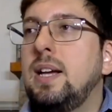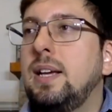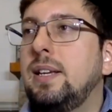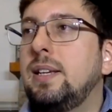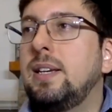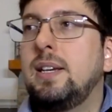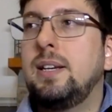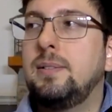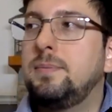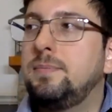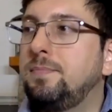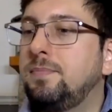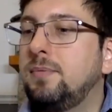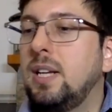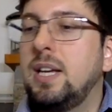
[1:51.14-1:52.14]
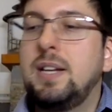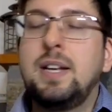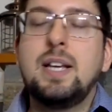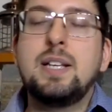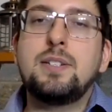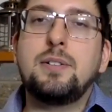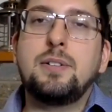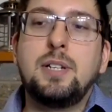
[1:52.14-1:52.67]
like a
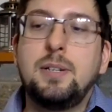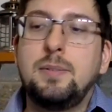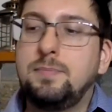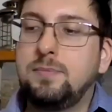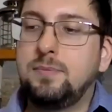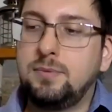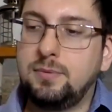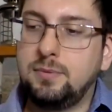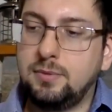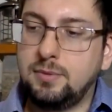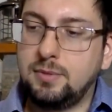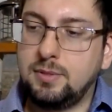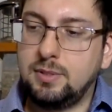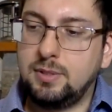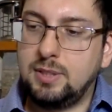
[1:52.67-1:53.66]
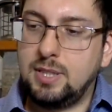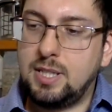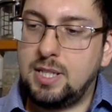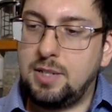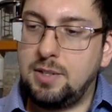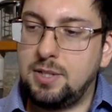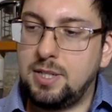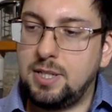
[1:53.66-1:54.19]
desert.
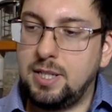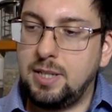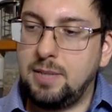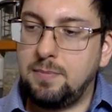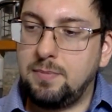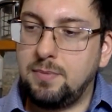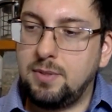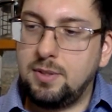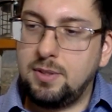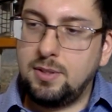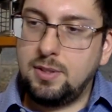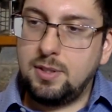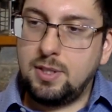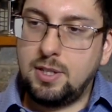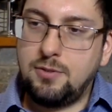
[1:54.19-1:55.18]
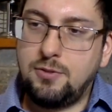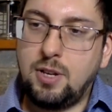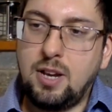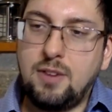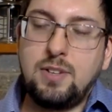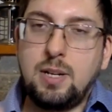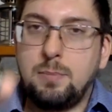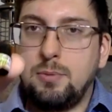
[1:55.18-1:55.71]
Seriously, if you
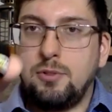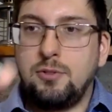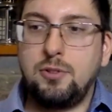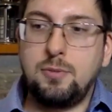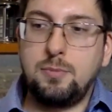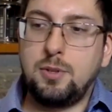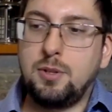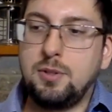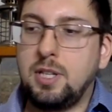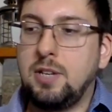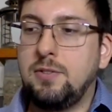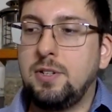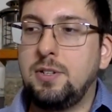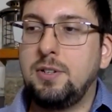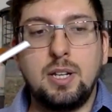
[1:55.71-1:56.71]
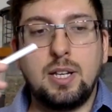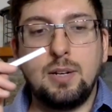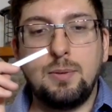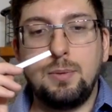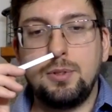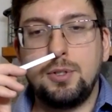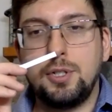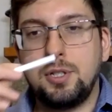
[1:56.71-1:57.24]
have that perfume, don't give it, the kid
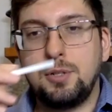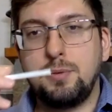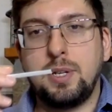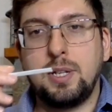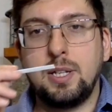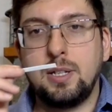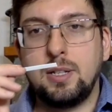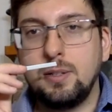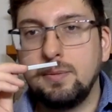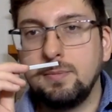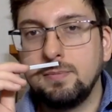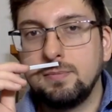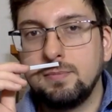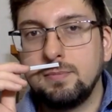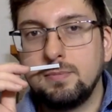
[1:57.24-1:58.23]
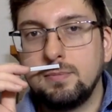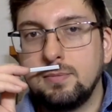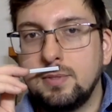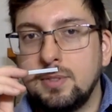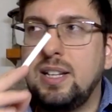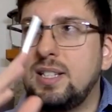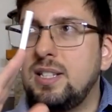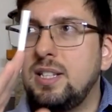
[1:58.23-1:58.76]
will just drink it.
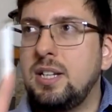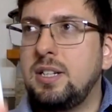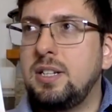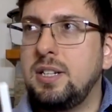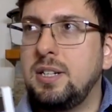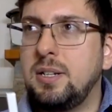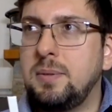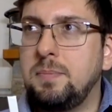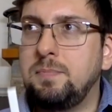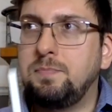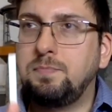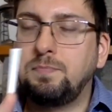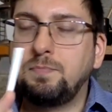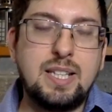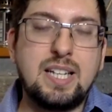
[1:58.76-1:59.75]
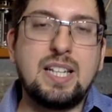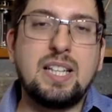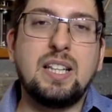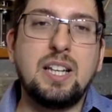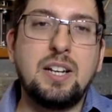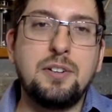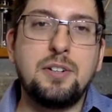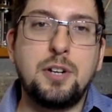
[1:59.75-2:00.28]
It's not a
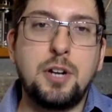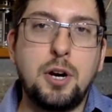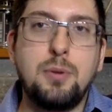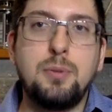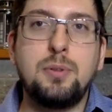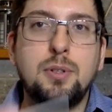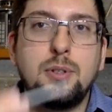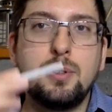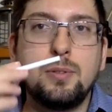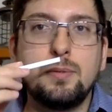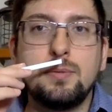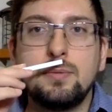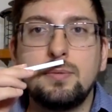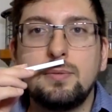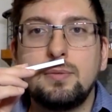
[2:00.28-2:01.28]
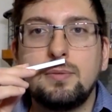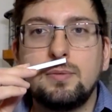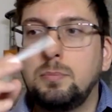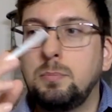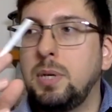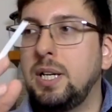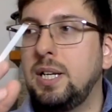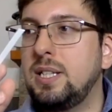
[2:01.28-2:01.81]
declared note,
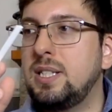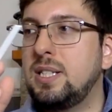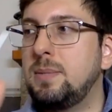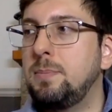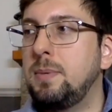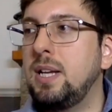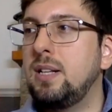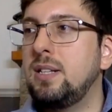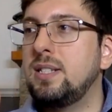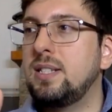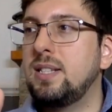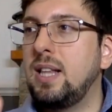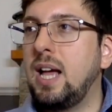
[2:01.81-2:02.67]
but it smells